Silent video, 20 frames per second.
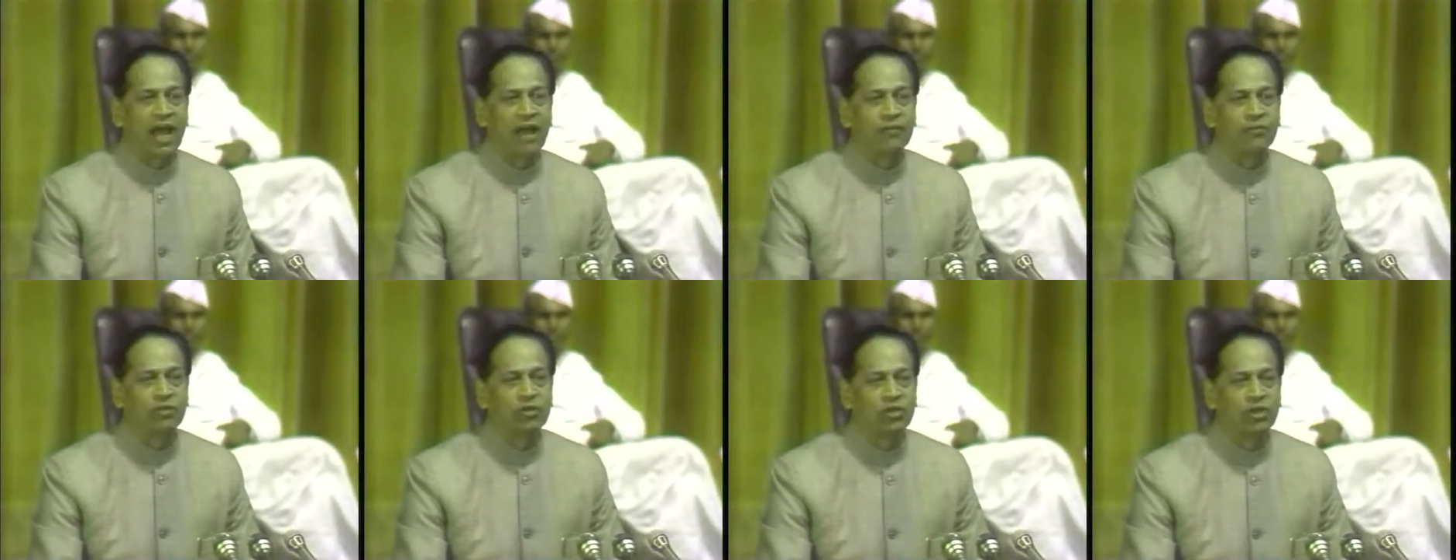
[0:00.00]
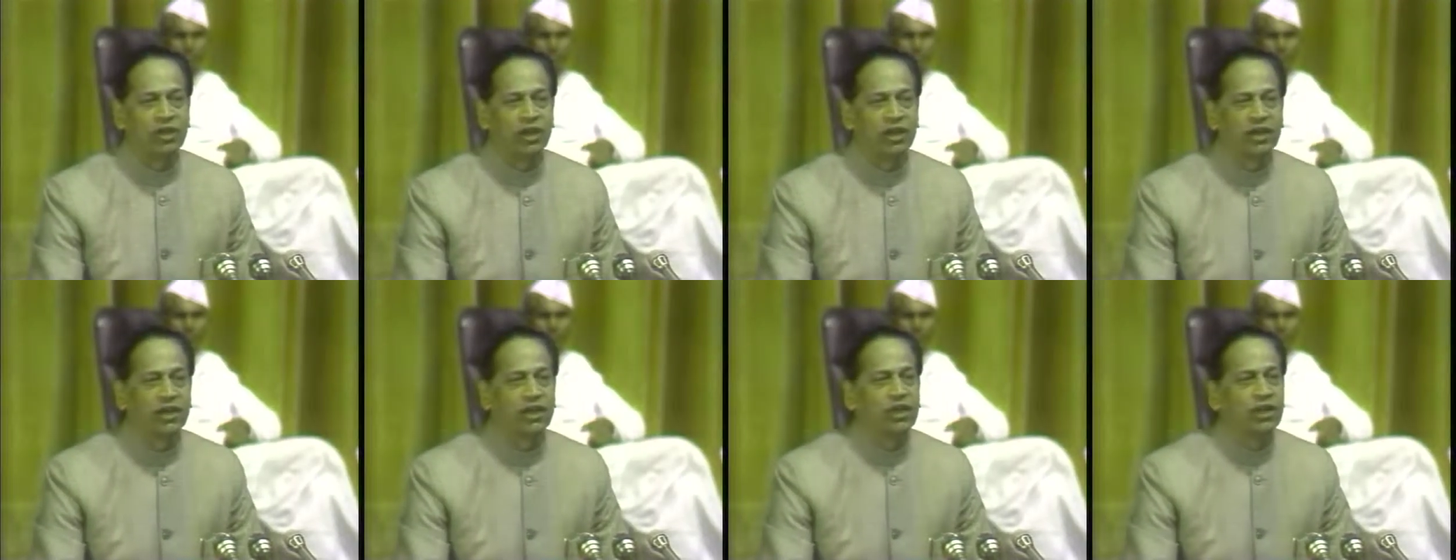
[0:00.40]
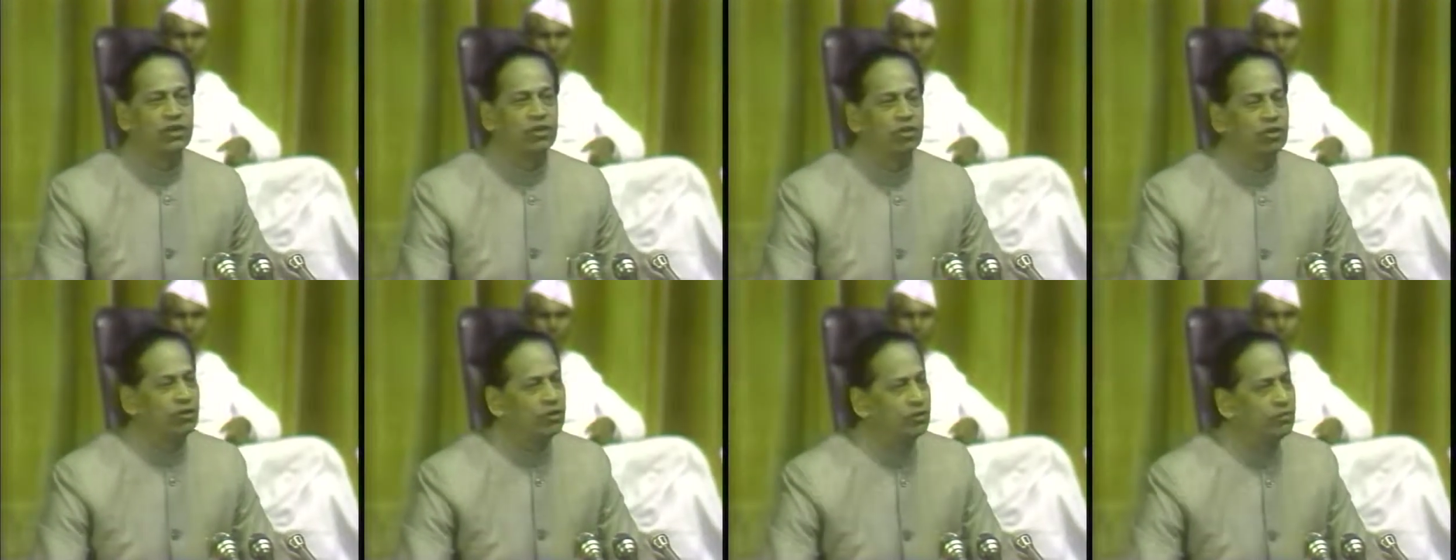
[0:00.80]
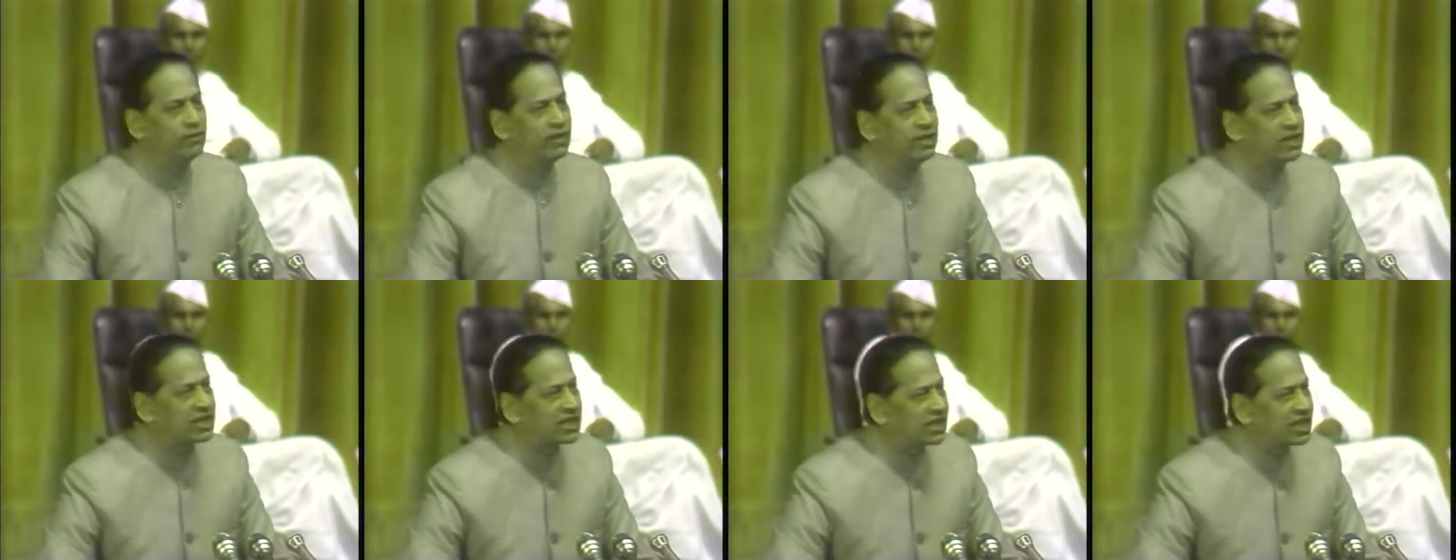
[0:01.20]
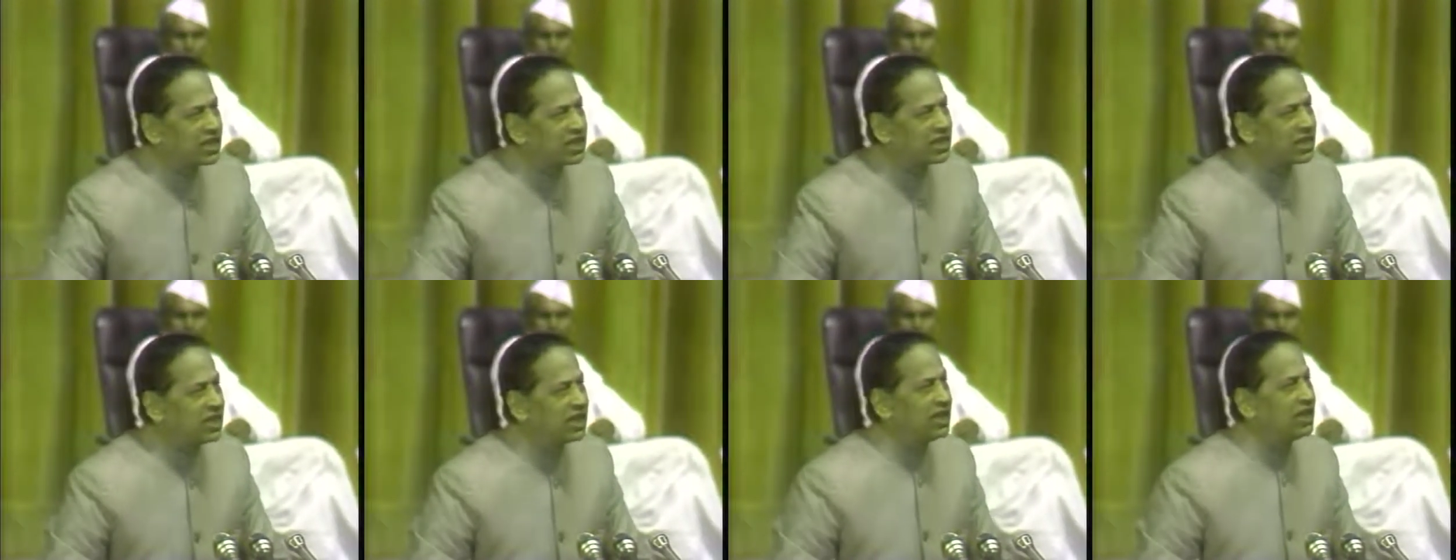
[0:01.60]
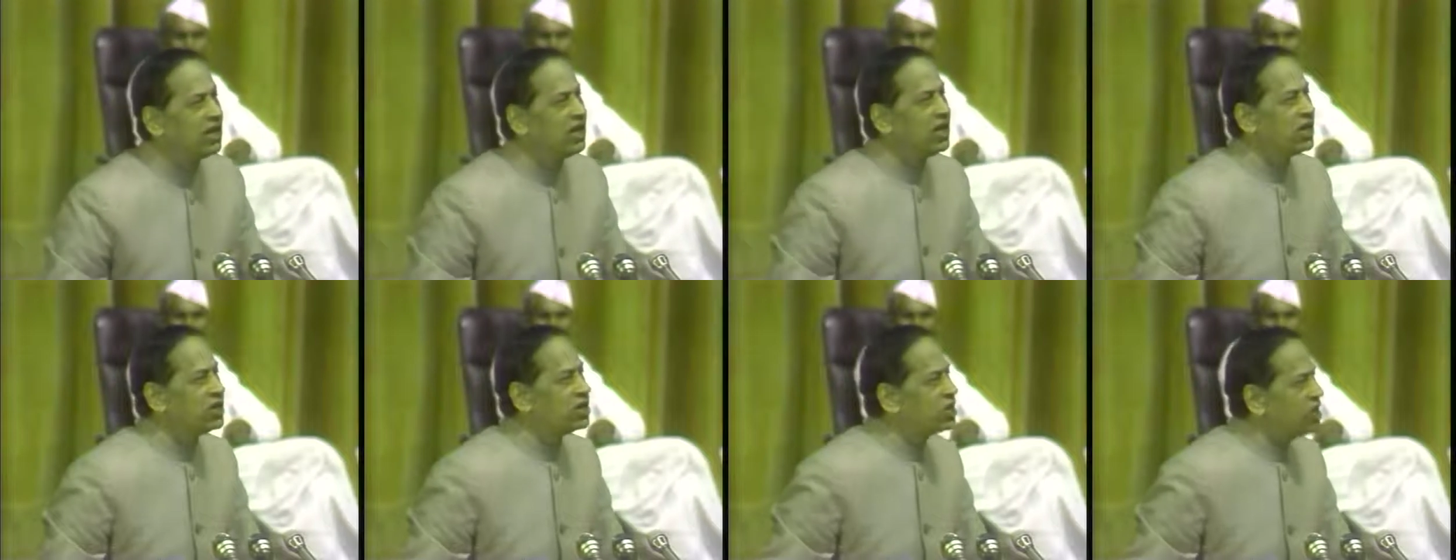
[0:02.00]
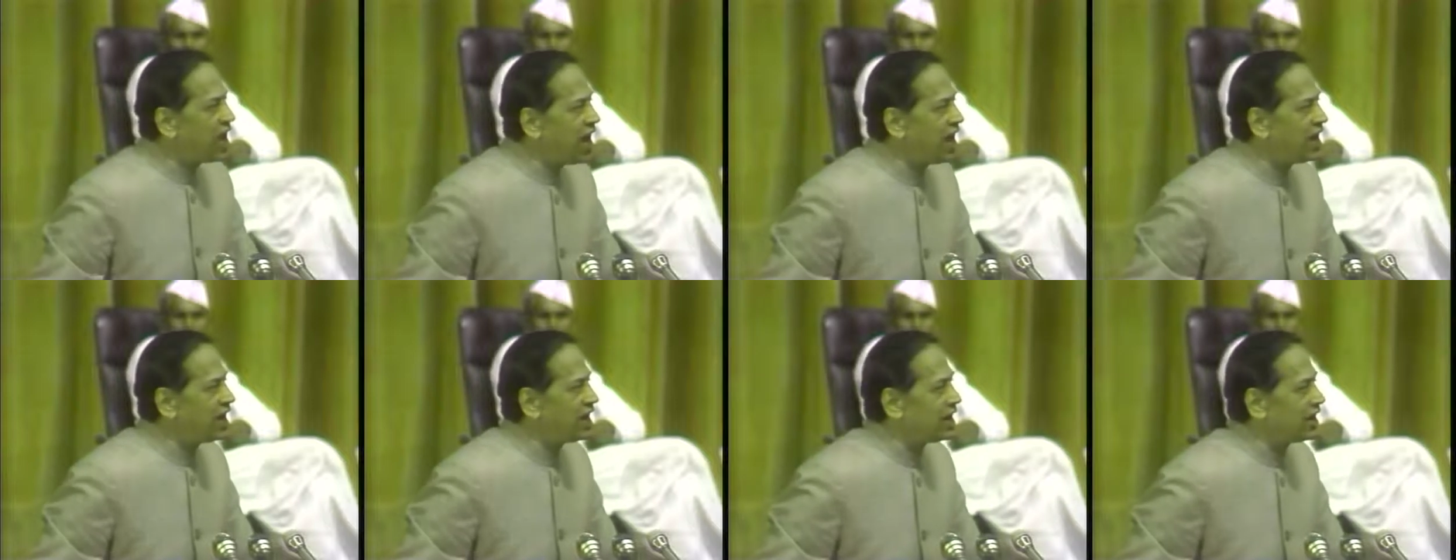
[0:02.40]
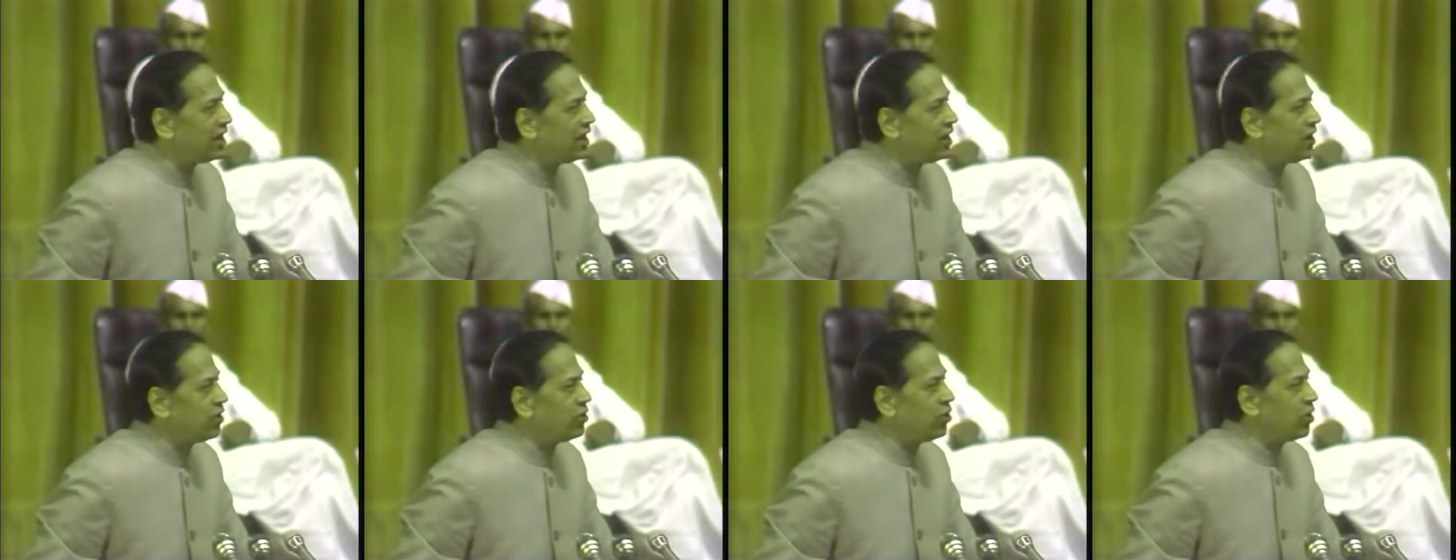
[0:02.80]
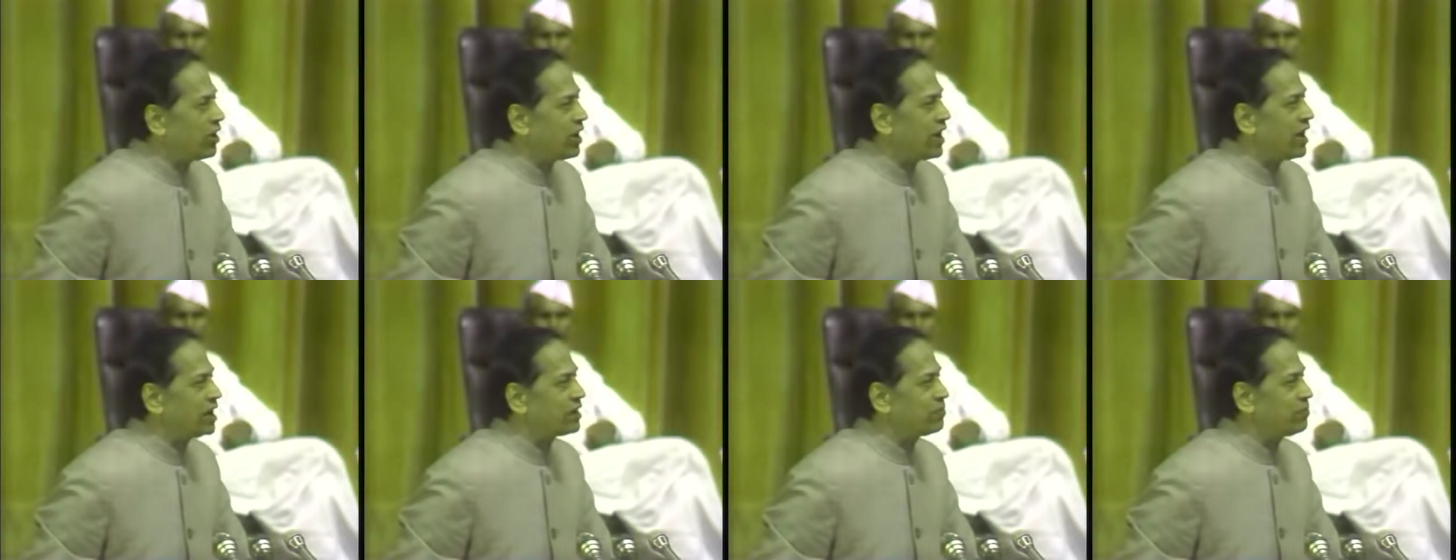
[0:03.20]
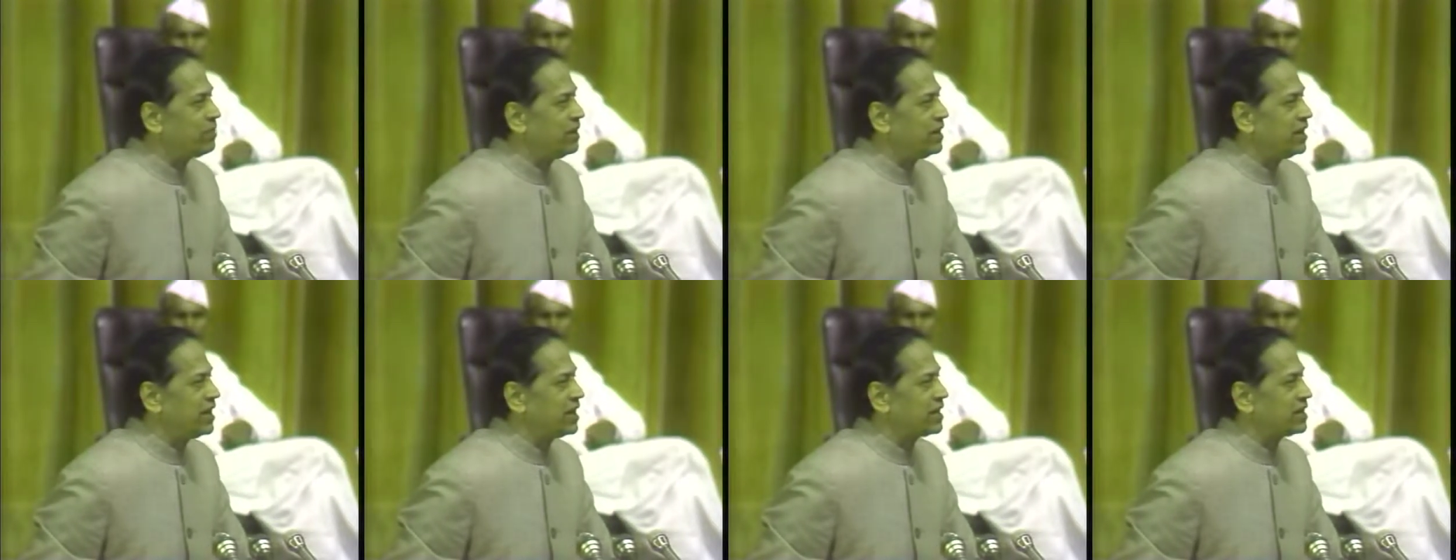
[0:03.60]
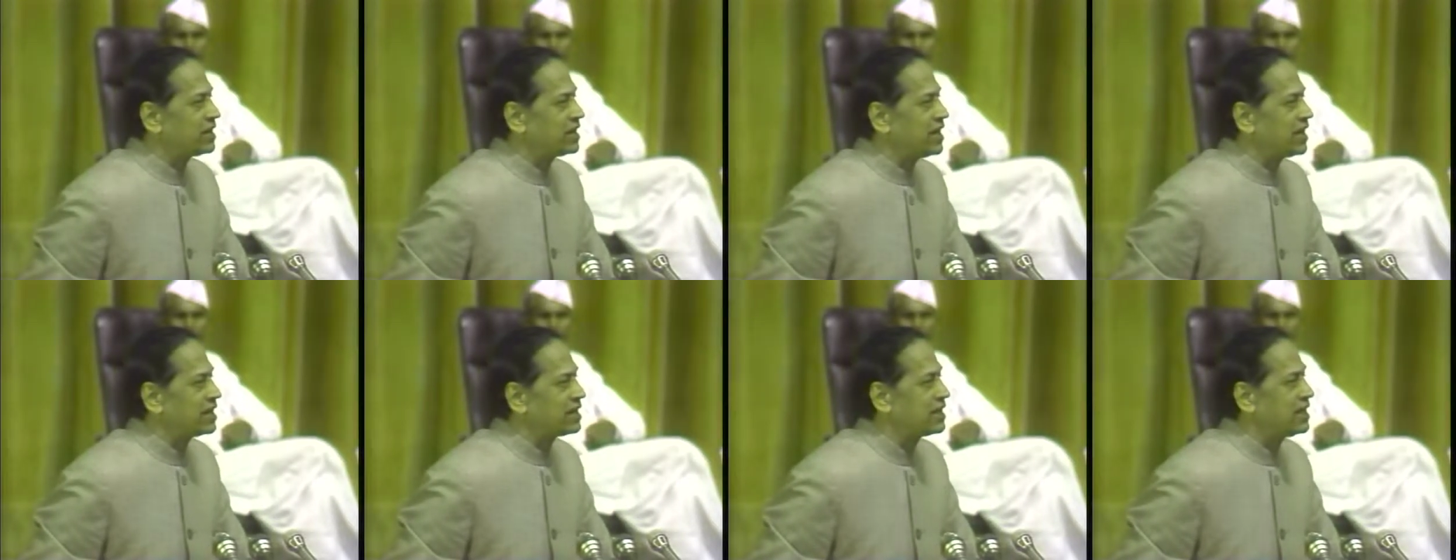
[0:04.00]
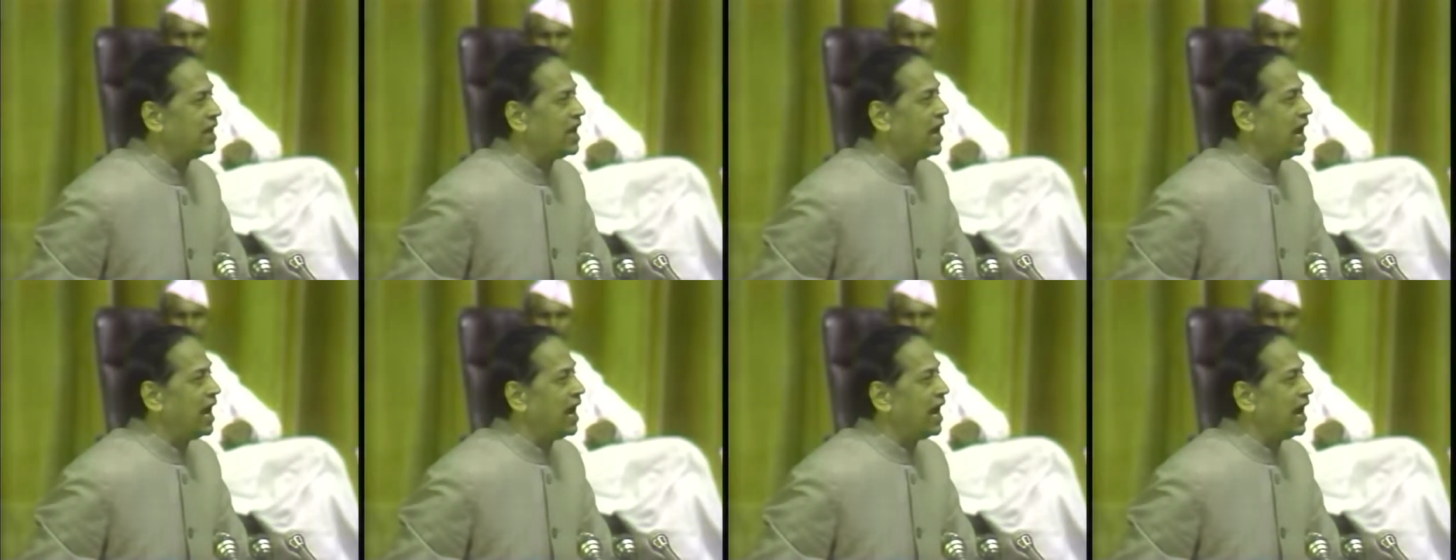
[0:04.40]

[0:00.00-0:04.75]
I'm sure you will be discussing, sharing your experiences,